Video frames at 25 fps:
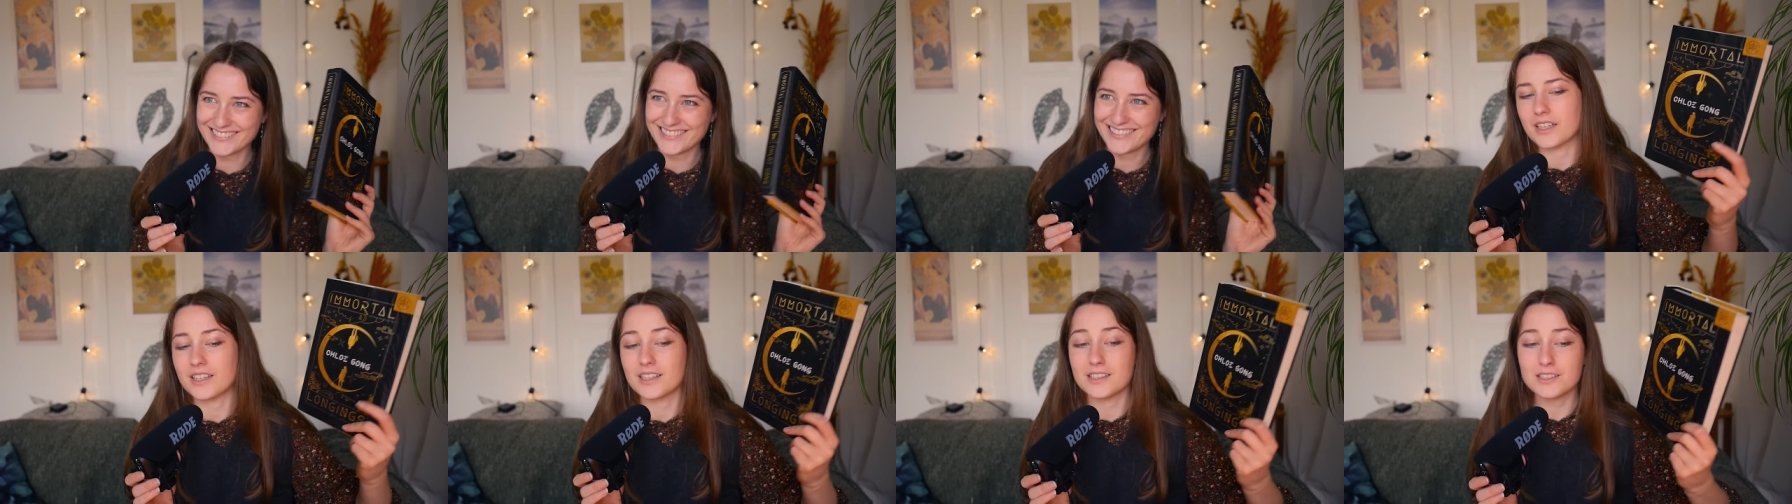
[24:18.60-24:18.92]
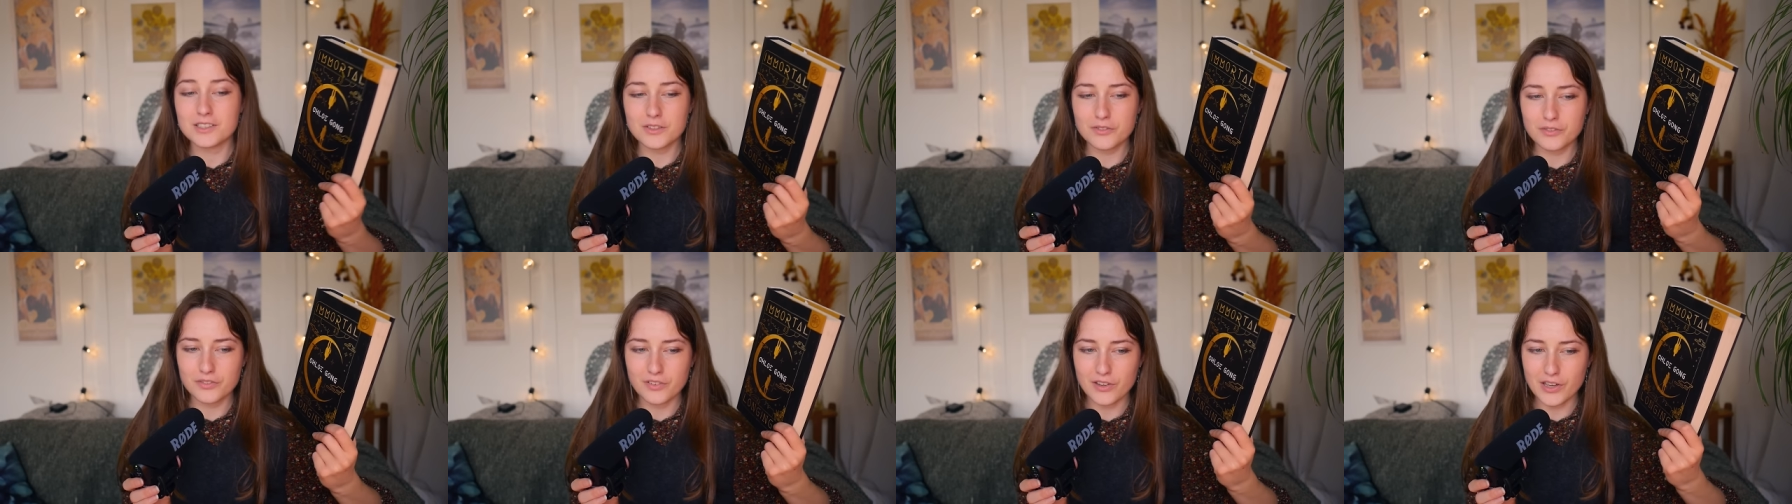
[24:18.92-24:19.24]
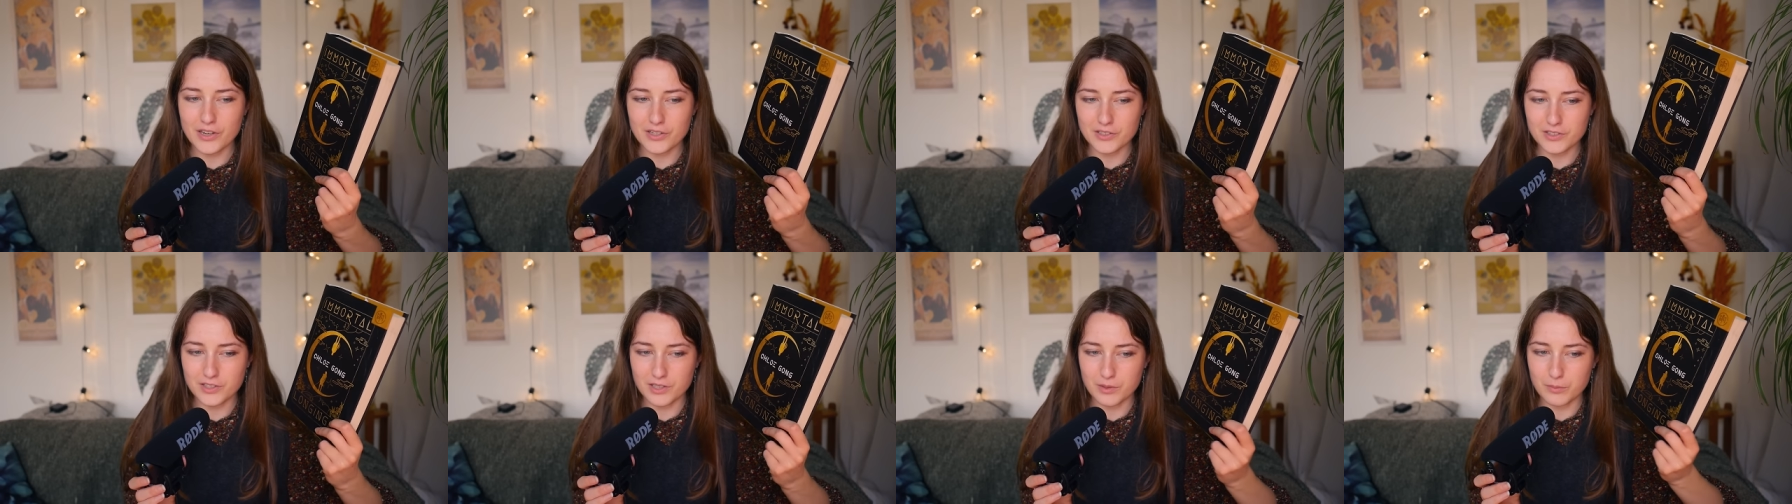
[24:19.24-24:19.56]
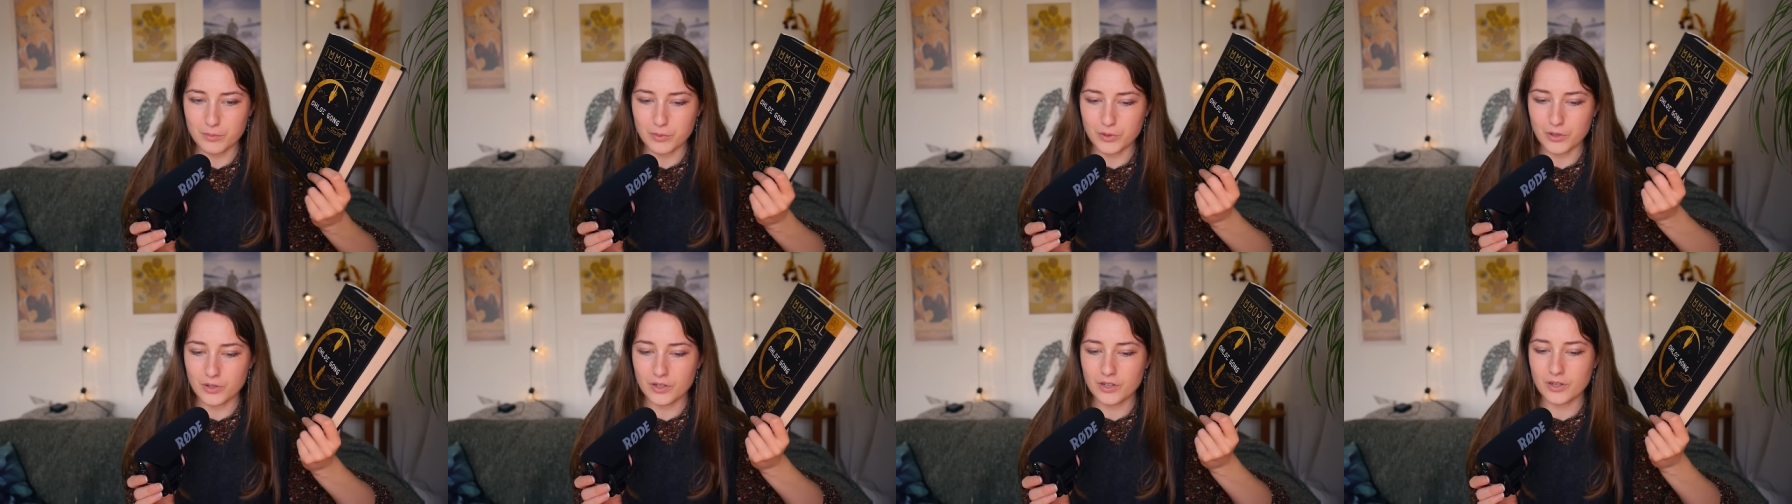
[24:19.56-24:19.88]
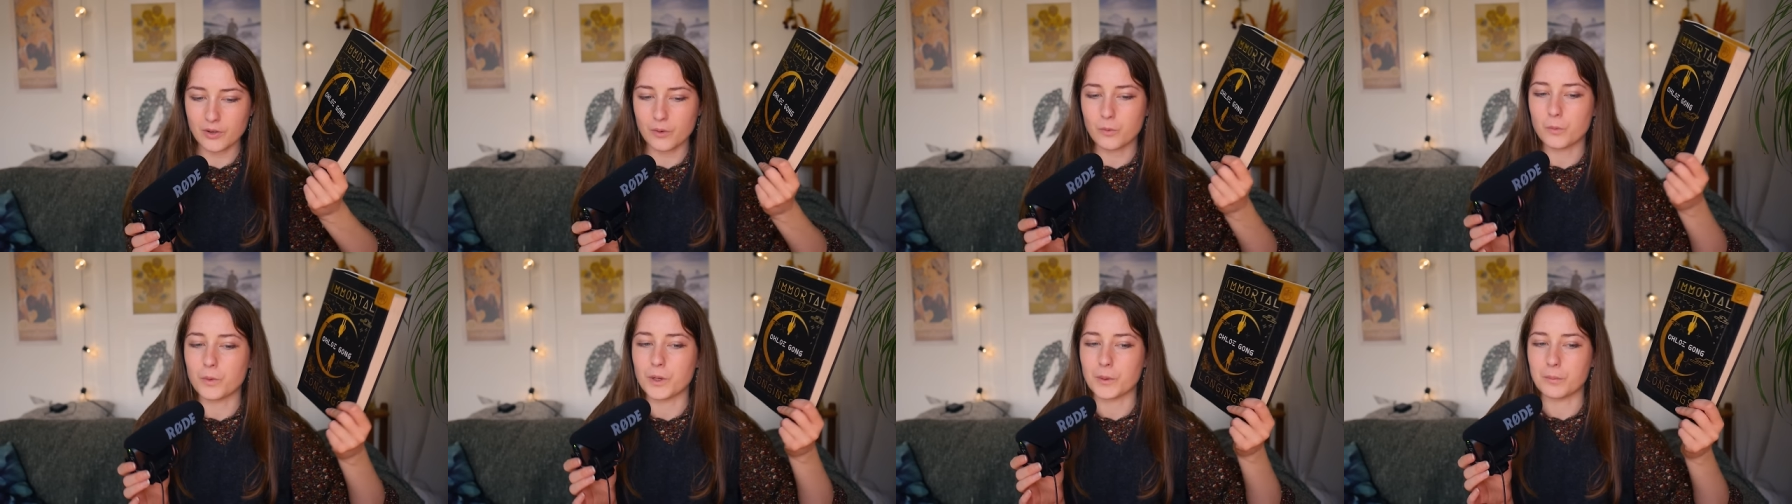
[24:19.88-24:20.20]
It is a fantasy book
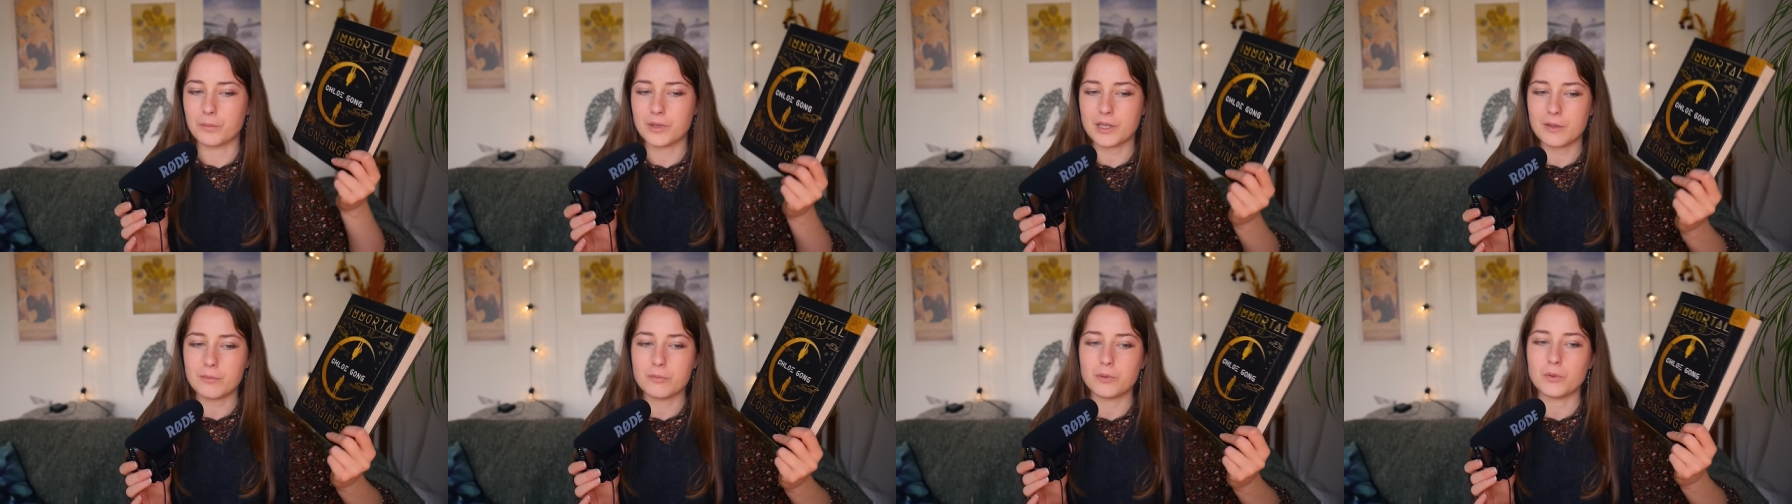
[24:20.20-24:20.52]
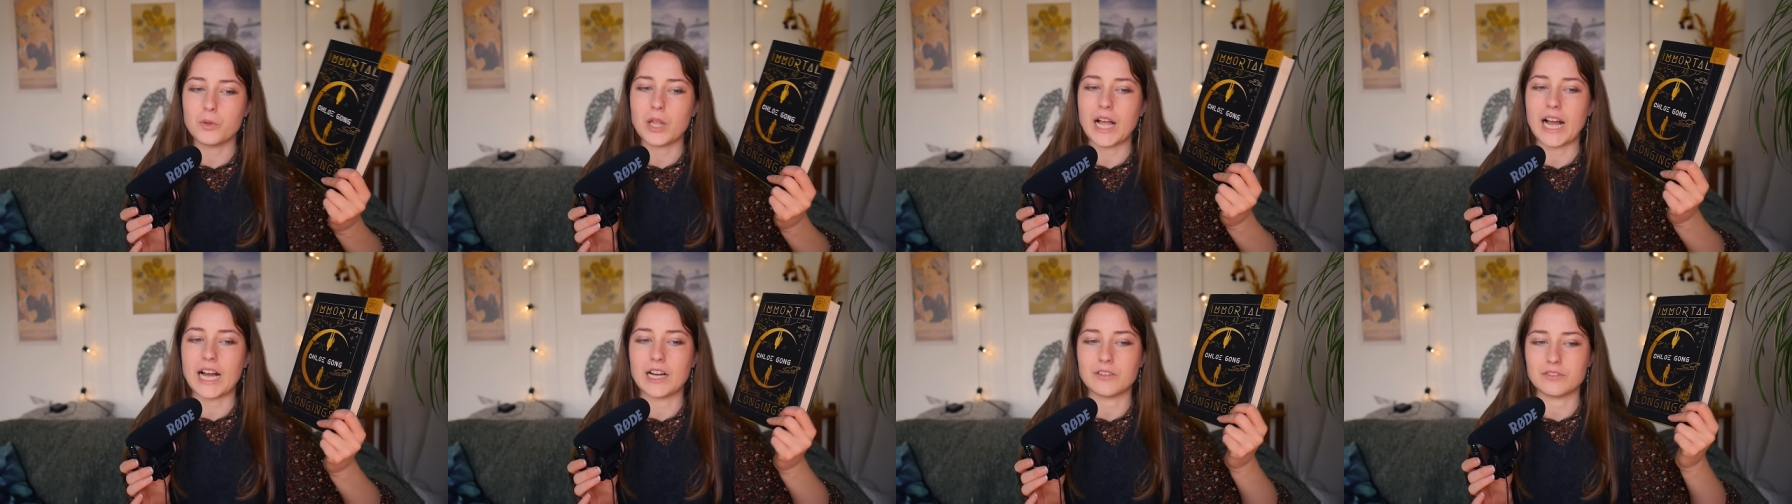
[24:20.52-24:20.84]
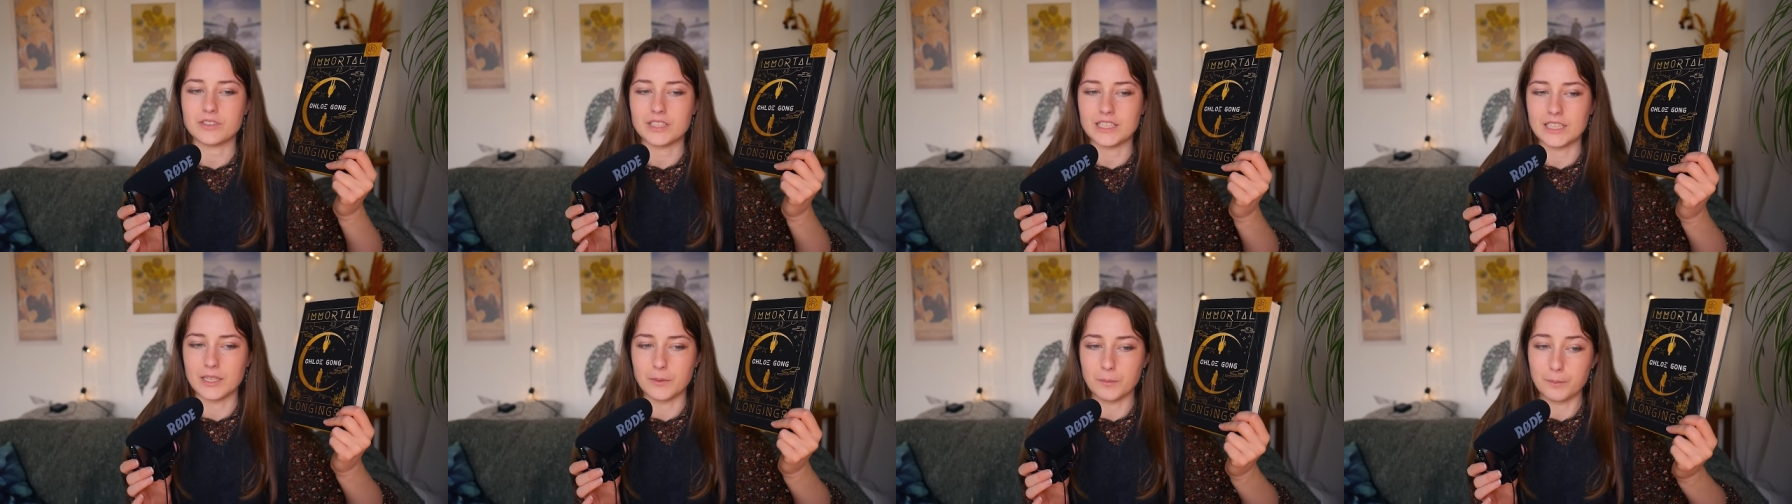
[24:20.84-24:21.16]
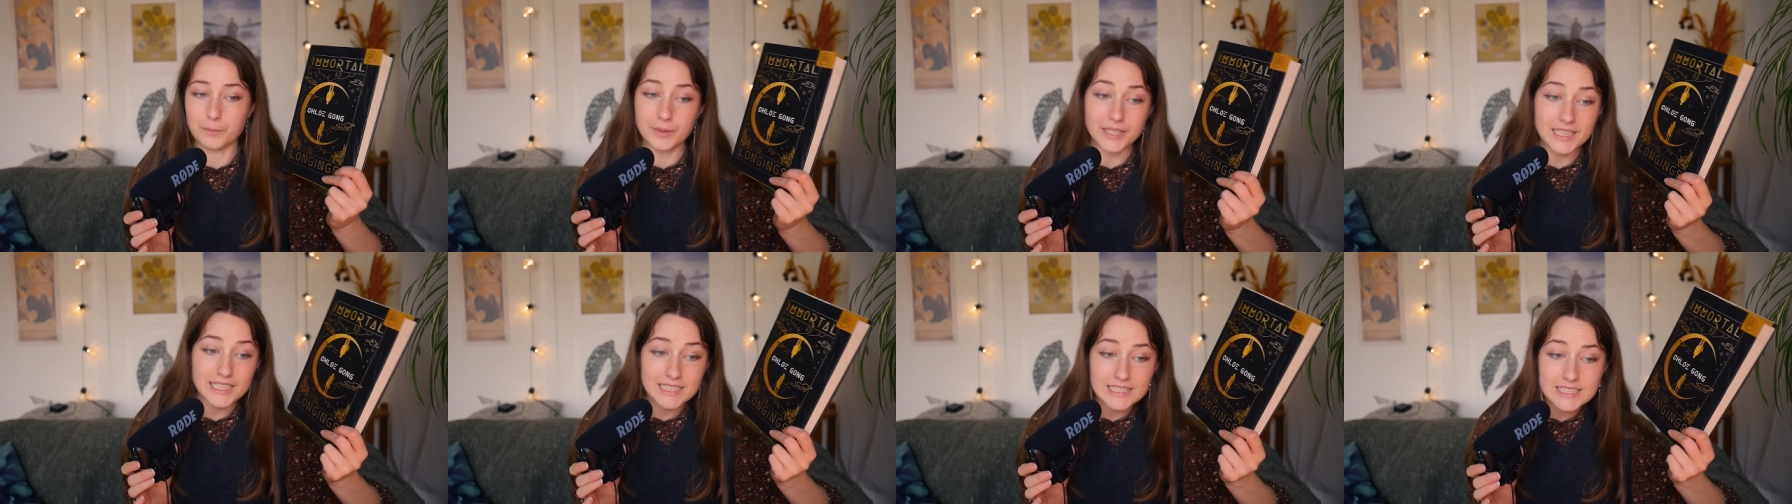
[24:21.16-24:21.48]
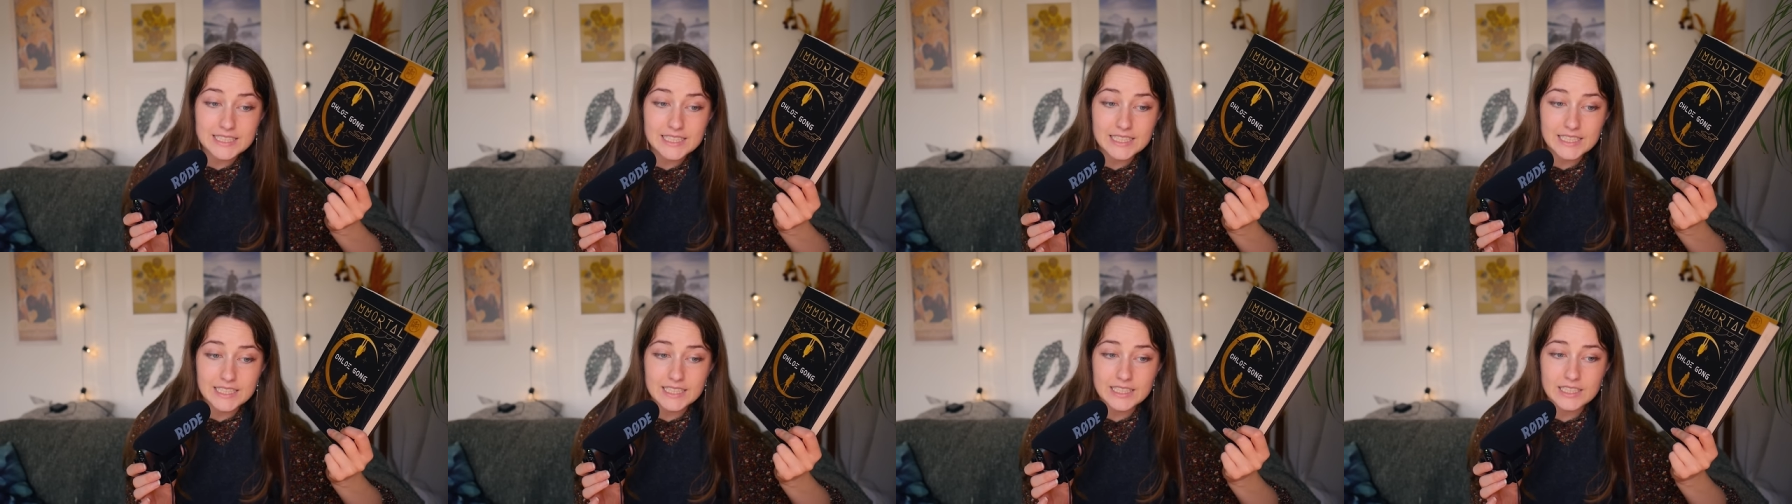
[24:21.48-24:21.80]
where people have the
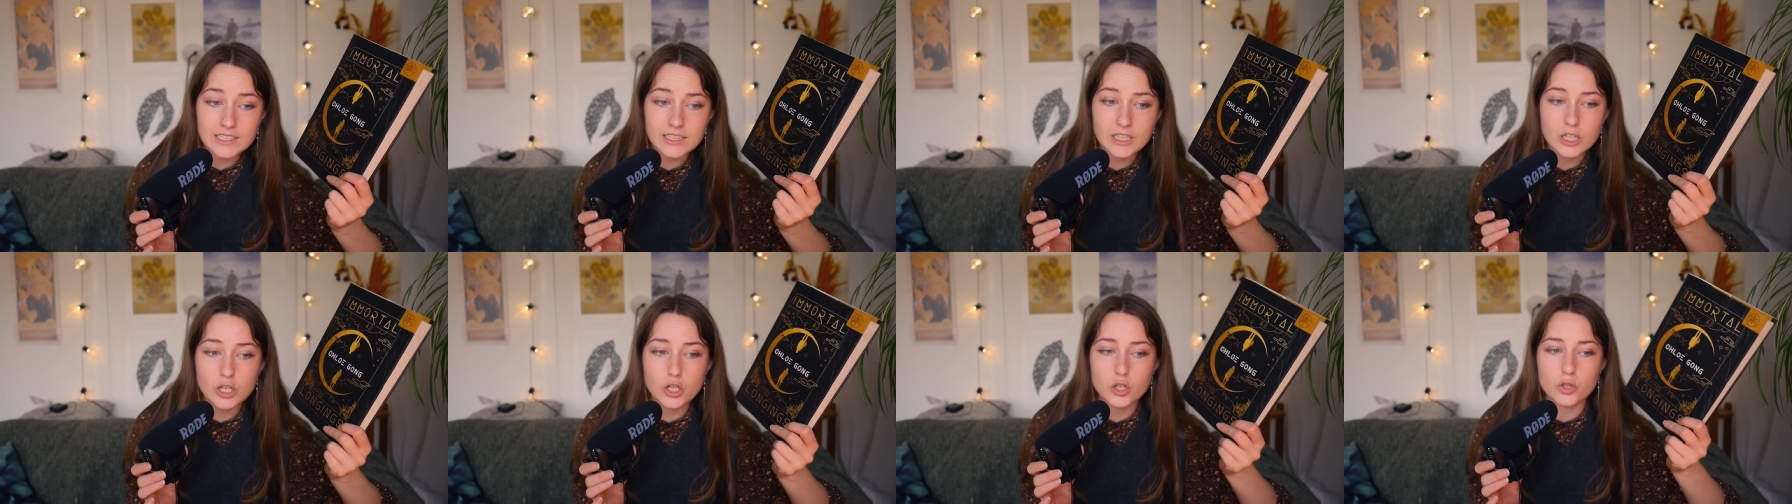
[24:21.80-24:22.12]
ability